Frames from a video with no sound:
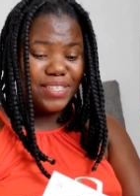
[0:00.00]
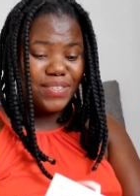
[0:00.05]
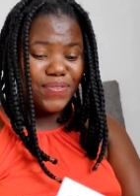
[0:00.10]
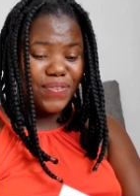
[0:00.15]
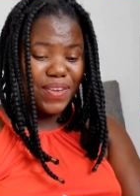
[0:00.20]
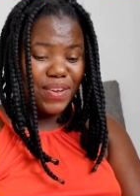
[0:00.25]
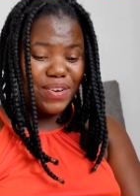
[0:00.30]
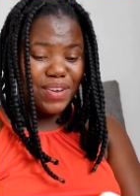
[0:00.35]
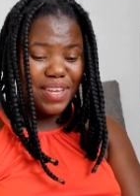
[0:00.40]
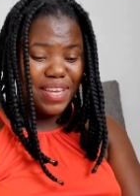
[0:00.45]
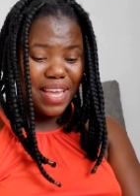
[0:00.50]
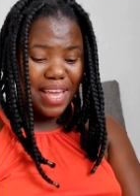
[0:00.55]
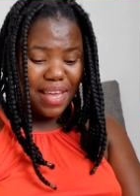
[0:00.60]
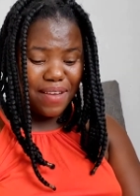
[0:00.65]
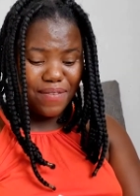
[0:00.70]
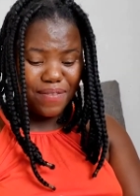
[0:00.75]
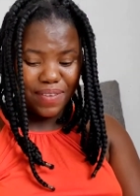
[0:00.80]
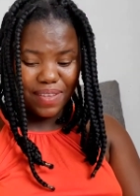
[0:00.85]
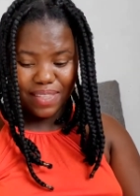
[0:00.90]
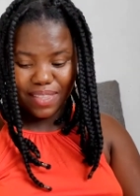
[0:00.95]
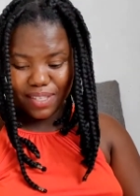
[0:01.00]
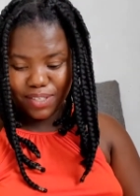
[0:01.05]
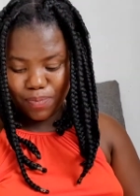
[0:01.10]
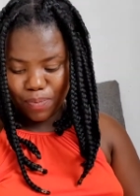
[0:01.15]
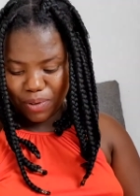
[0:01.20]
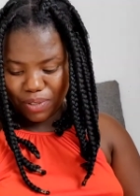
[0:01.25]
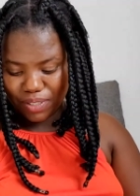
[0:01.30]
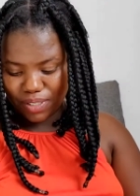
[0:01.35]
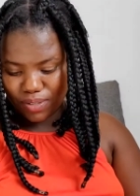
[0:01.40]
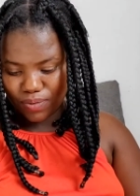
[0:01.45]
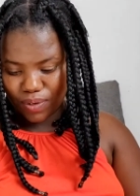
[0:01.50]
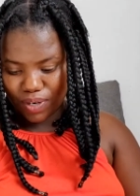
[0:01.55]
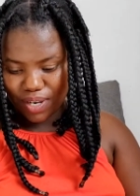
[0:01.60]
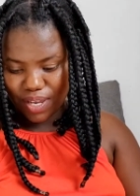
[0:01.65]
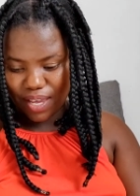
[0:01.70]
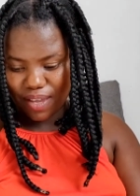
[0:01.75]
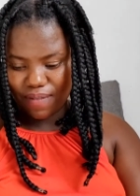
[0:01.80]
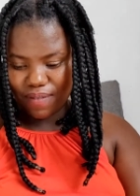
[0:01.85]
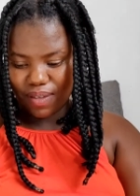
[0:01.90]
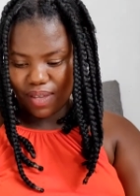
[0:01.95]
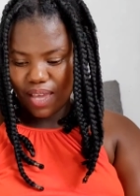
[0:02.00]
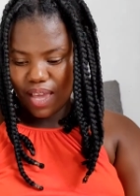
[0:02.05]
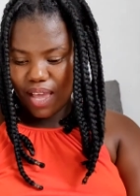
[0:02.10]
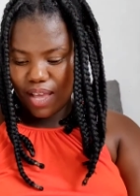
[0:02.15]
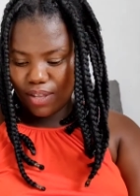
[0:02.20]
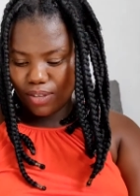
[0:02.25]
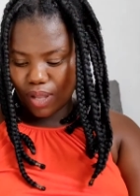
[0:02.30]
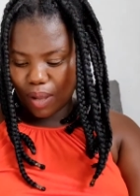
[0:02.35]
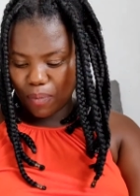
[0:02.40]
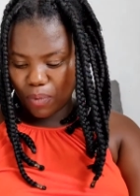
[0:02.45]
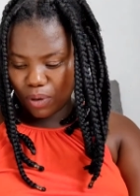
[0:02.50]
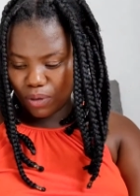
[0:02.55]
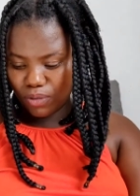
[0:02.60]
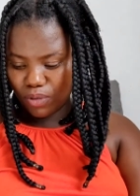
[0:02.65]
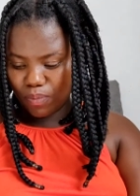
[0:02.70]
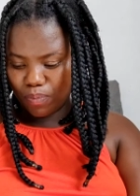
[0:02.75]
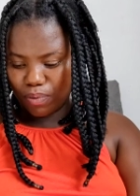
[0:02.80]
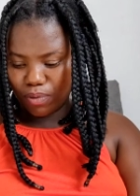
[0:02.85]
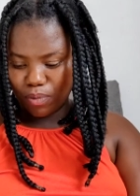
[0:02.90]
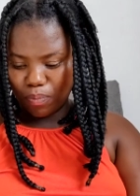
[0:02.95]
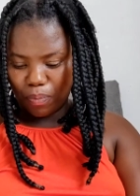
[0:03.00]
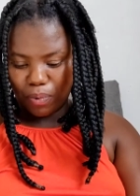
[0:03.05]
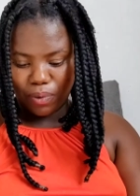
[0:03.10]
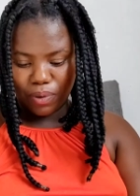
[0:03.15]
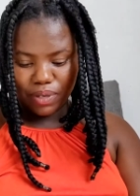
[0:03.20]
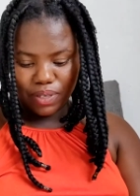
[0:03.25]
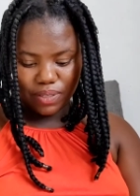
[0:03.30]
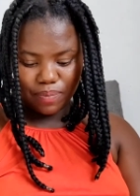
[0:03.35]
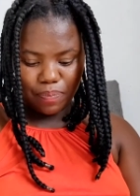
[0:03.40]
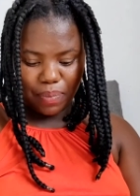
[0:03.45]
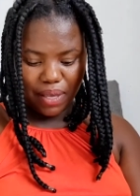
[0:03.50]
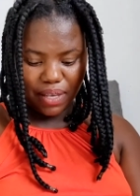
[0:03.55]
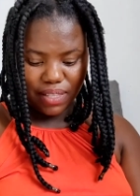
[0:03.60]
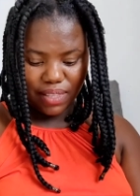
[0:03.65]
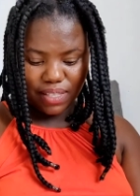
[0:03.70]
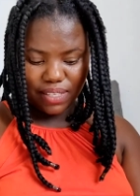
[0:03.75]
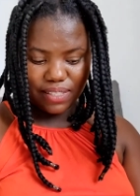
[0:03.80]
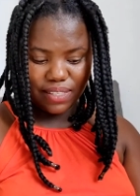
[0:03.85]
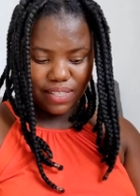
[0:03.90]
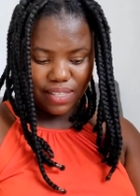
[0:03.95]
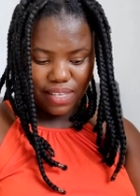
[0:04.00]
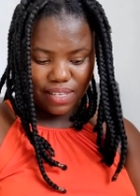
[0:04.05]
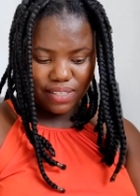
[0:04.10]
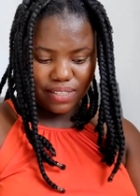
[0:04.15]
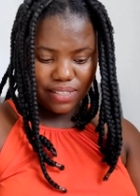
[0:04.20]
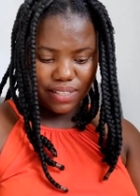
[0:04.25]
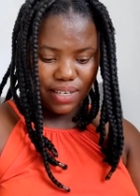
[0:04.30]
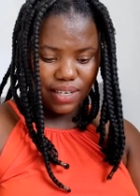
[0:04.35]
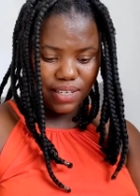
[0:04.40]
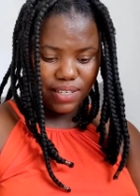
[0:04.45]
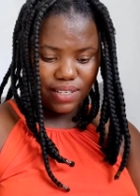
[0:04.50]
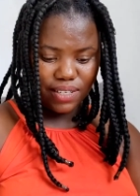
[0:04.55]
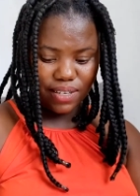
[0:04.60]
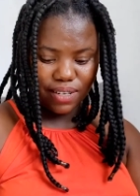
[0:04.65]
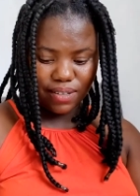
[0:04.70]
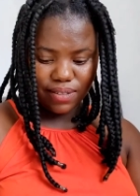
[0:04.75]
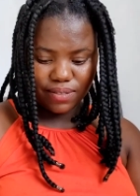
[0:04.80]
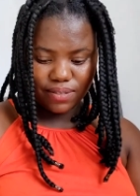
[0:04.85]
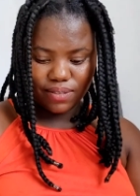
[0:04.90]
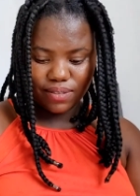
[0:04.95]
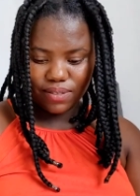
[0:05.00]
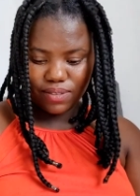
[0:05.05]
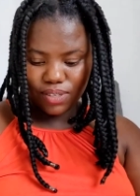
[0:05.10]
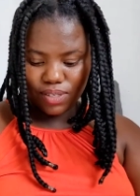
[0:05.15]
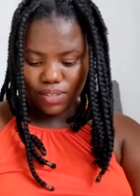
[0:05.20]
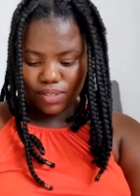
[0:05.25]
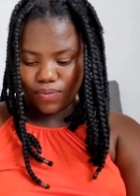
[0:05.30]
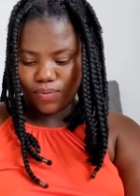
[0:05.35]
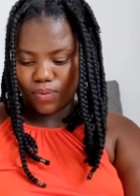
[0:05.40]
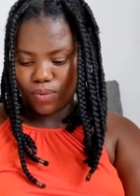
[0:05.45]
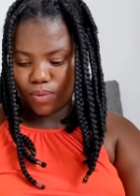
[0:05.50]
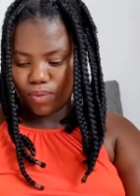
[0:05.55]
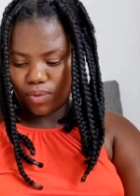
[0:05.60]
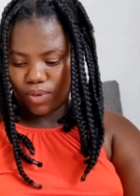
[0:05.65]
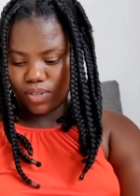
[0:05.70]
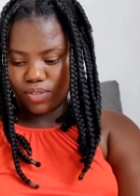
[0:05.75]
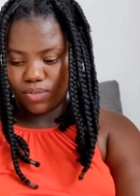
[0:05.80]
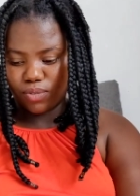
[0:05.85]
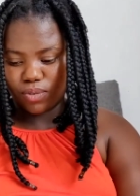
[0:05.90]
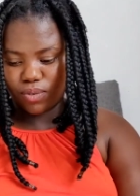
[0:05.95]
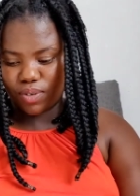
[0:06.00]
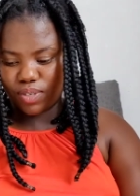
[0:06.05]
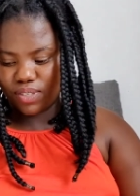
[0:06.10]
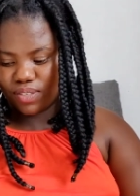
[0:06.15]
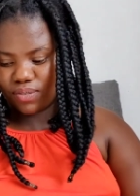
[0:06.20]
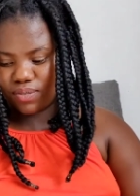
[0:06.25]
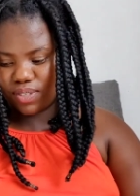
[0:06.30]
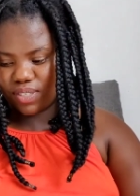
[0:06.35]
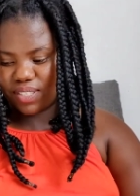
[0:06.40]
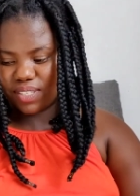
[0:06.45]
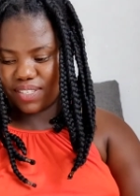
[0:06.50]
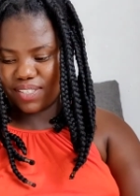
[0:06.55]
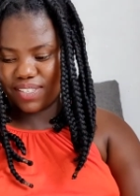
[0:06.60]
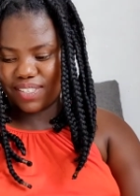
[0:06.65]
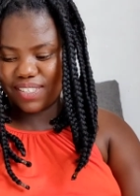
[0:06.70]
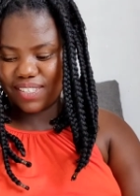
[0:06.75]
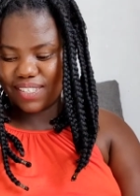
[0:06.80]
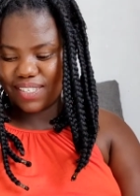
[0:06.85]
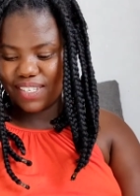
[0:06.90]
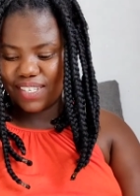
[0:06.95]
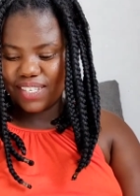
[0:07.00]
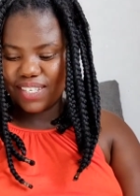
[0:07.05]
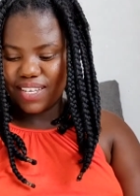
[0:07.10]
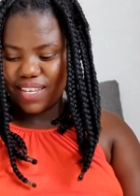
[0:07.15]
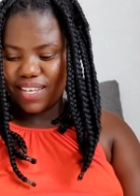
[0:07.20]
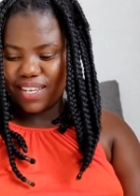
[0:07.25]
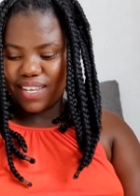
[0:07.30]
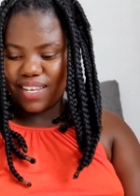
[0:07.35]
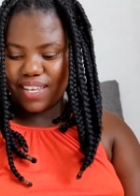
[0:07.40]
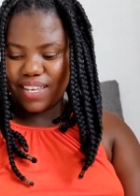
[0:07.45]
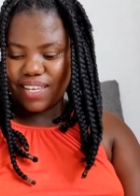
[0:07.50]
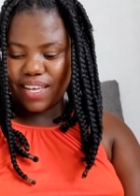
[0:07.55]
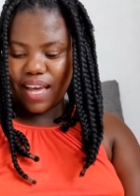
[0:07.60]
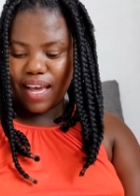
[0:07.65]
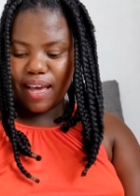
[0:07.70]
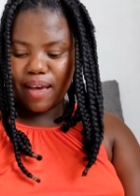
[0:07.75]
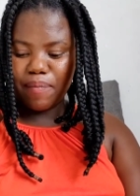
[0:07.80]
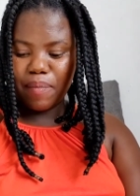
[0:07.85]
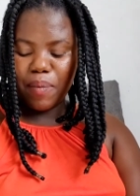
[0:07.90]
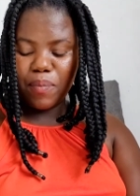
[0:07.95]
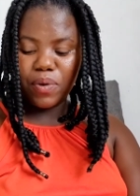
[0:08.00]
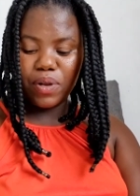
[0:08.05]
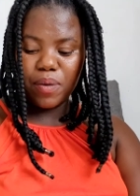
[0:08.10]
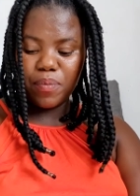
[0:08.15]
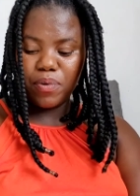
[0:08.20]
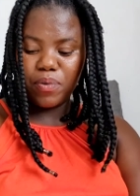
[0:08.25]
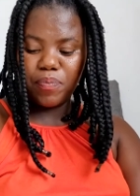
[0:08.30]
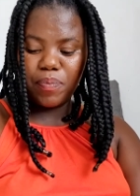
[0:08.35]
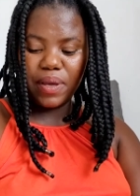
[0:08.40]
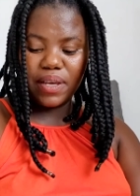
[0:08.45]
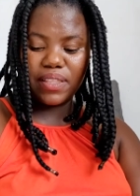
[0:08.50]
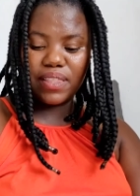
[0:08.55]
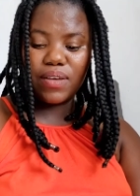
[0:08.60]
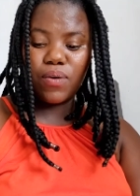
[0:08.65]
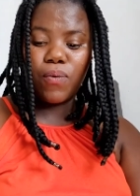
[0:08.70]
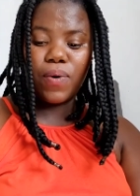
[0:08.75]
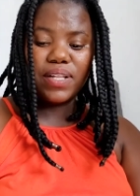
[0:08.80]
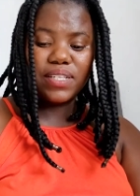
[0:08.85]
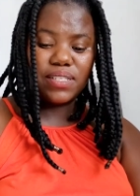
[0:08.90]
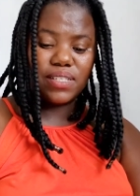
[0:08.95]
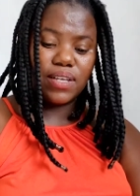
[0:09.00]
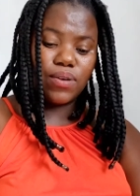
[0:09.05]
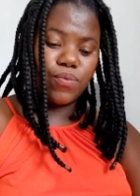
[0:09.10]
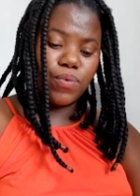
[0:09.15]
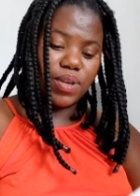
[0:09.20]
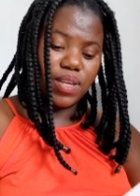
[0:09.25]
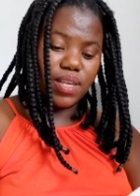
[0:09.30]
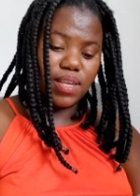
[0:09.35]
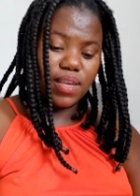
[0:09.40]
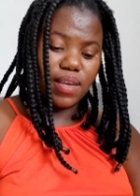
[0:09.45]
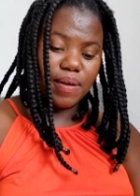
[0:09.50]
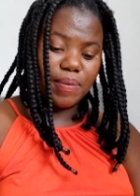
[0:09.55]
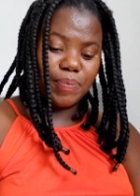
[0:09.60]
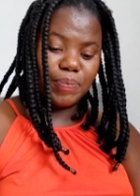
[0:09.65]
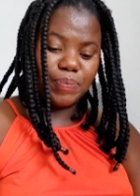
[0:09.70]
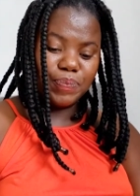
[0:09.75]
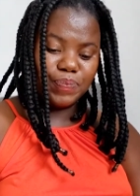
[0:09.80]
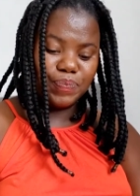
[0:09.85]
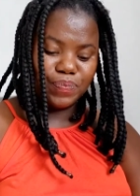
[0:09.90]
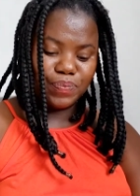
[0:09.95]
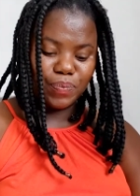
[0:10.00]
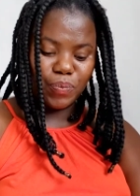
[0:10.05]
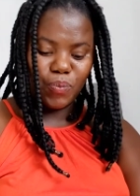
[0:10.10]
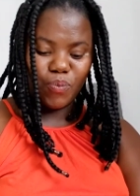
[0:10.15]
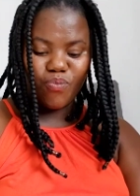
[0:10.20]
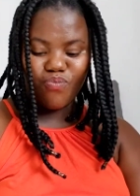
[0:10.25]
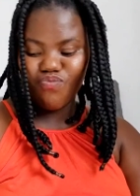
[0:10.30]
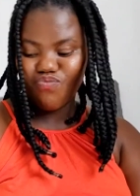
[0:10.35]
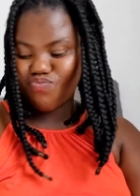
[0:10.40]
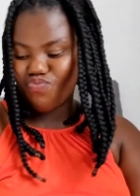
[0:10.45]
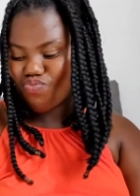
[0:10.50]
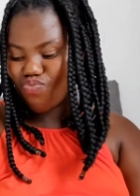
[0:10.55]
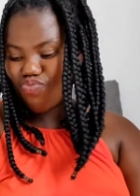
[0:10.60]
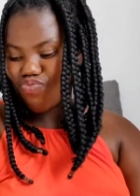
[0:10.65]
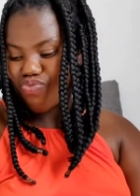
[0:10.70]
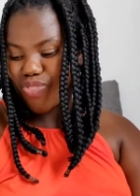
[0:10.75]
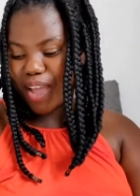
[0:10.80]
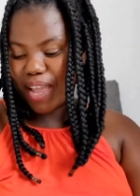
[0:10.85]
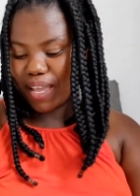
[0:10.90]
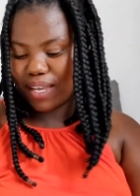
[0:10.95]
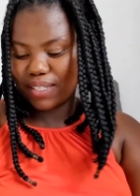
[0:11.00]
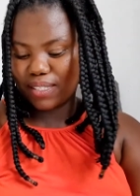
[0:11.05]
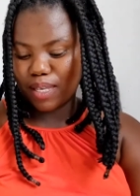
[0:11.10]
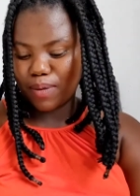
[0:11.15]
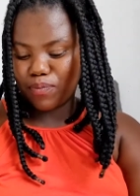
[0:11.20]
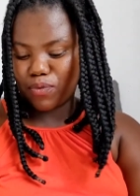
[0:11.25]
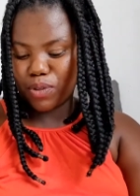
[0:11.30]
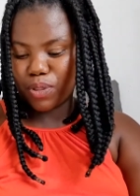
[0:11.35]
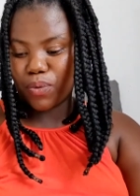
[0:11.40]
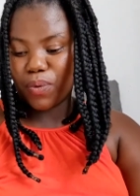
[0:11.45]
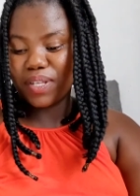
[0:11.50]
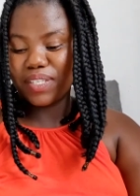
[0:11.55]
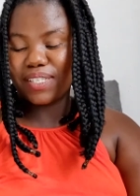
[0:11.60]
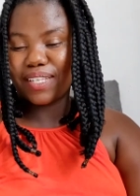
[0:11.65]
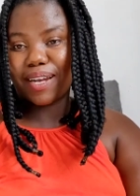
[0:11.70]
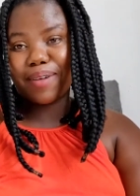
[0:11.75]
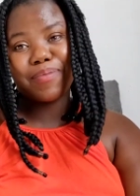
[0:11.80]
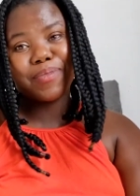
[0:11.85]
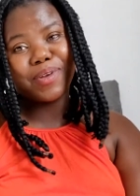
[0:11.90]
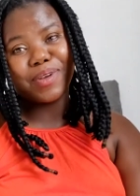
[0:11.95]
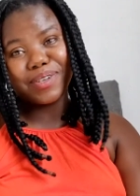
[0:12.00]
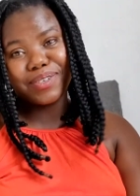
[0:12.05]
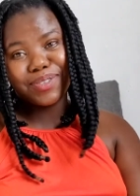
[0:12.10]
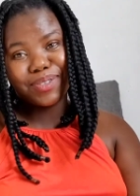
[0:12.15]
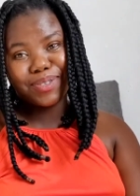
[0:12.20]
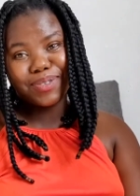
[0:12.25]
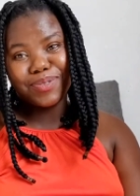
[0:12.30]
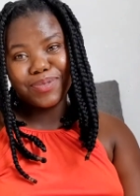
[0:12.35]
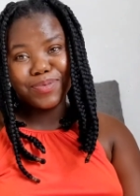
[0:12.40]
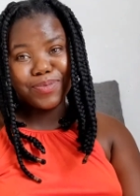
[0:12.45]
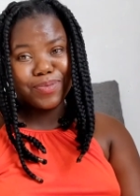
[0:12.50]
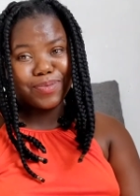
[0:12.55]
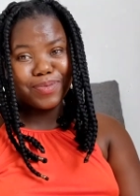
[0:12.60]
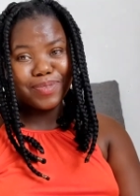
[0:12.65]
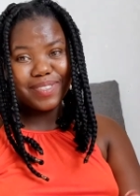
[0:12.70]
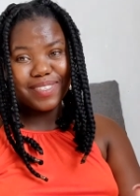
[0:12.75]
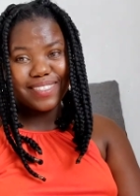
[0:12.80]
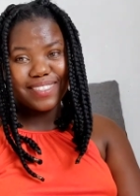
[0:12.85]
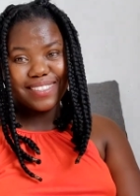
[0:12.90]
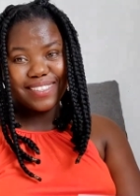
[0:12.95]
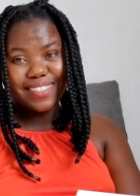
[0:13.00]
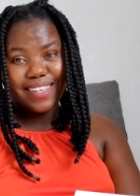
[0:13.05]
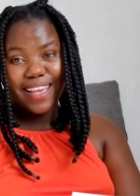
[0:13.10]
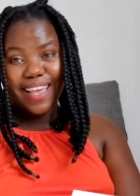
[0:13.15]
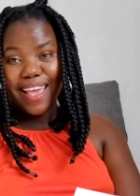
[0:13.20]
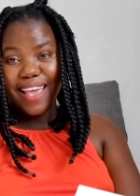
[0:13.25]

It's very heavy. This box is very heavy. I'm going to put back these things right here, just for insurance reasons. I'm gonna put back the ones that were here, except for the ones that I'm going to use.